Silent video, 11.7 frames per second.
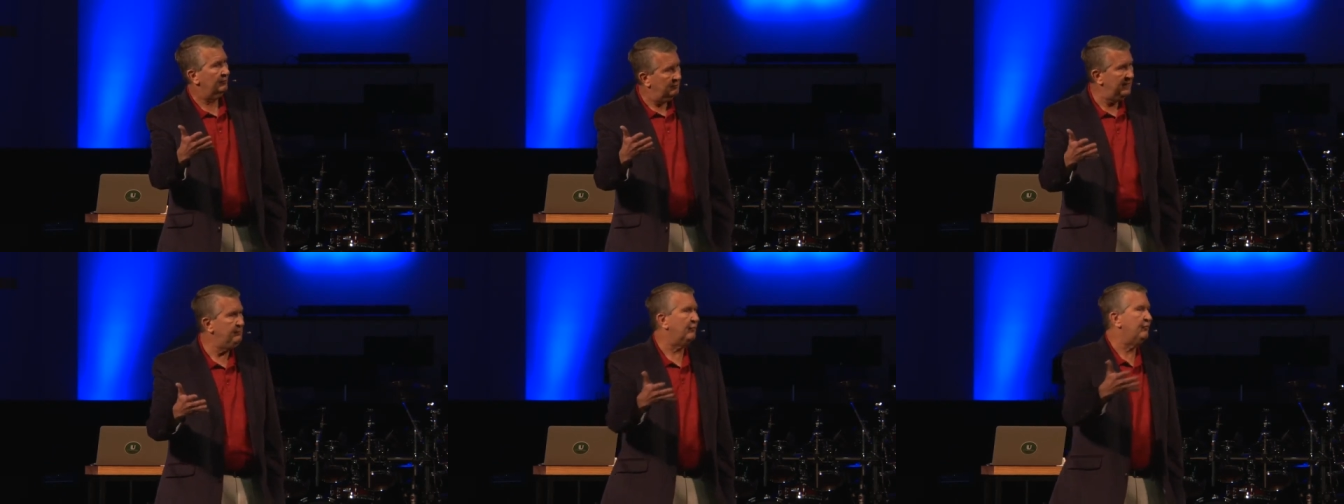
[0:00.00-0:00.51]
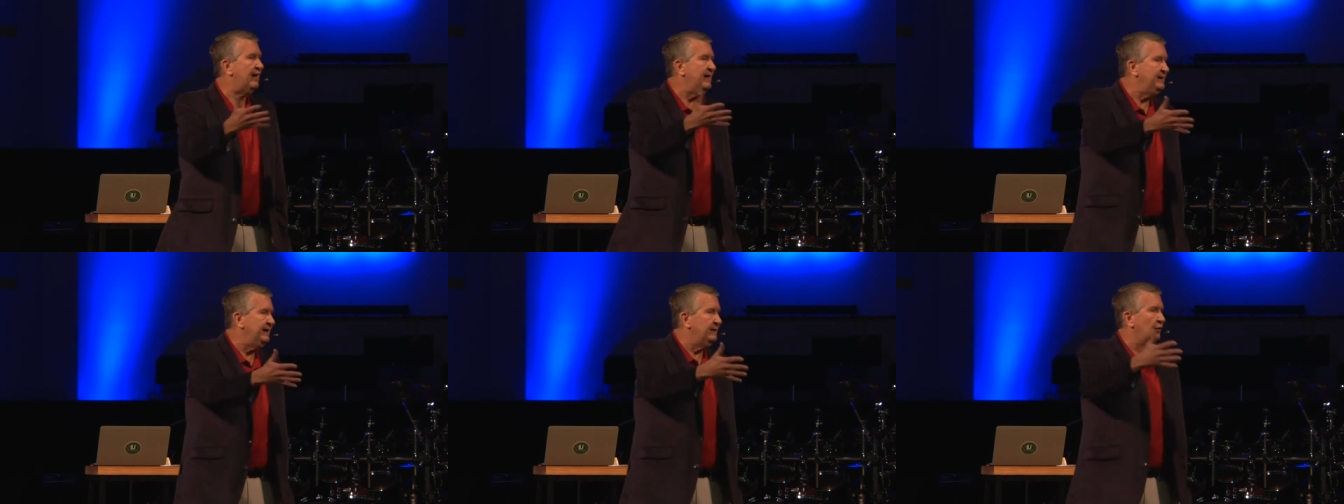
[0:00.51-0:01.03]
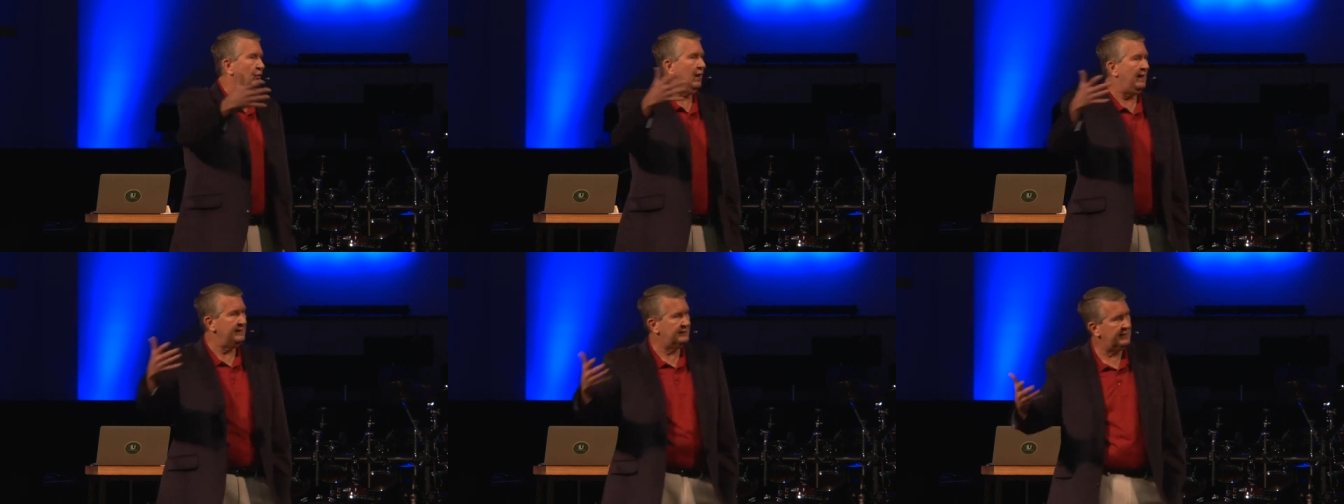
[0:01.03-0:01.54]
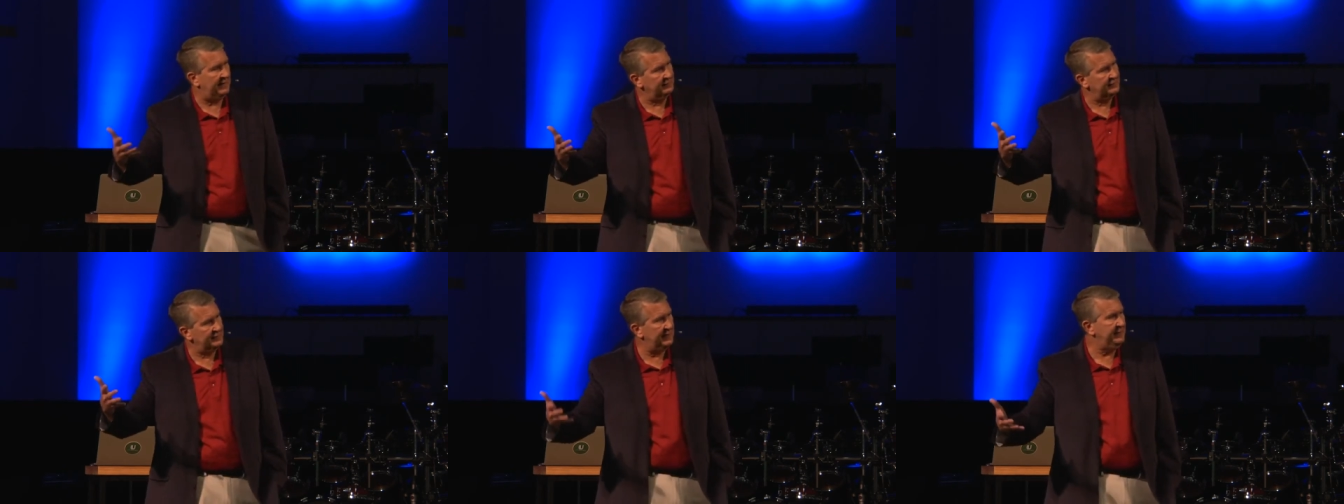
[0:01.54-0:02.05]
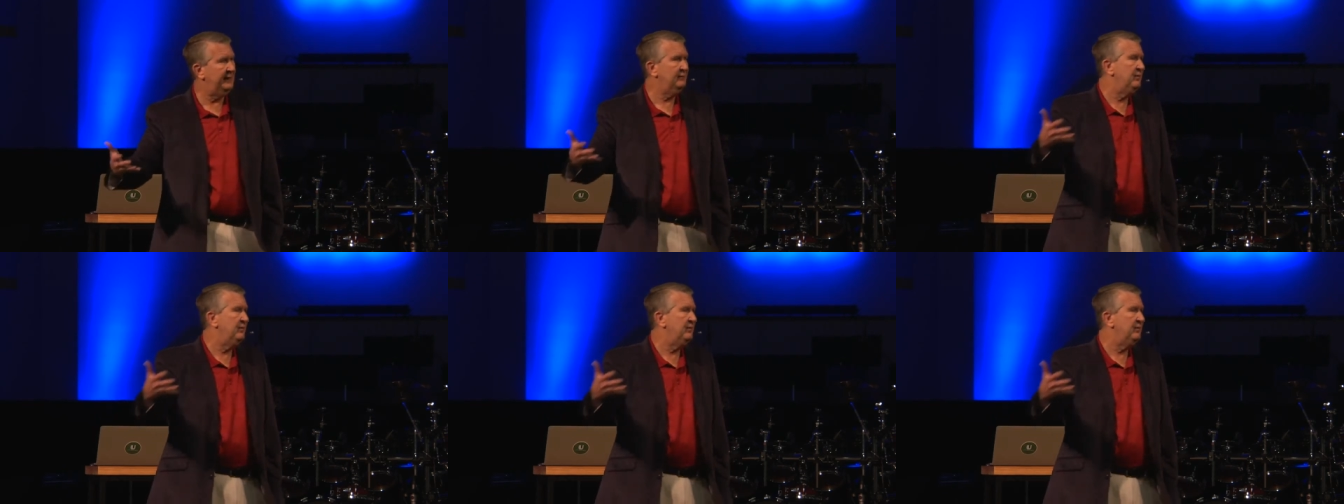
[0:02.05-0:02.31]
people finding Christ and sending